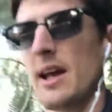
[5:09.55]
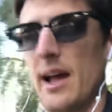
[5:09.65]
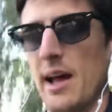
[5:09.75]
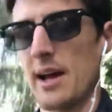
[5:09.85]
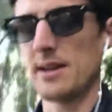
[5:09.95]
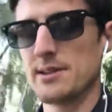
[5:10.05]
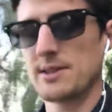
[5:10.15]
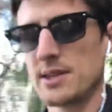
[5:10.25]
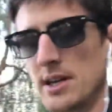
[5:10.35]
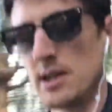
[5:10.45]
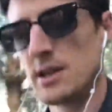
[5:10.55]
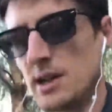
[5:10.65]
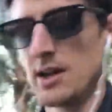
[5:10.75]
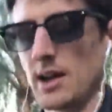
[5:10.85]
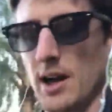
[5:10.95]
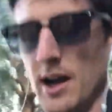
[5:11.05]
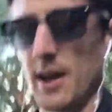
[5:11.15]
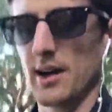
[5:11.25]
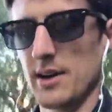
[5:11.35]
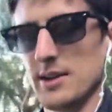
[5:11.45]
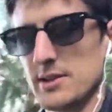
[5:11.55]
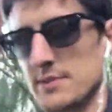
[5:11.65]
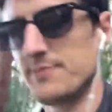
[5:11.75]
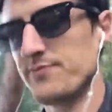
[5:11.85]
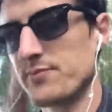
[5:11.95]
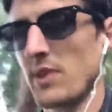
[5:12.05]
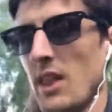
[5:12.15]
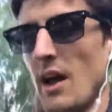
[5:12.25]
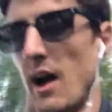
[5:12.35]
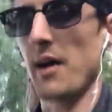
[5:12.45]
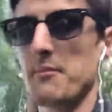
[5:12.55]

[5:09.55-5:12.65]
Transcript: and I'm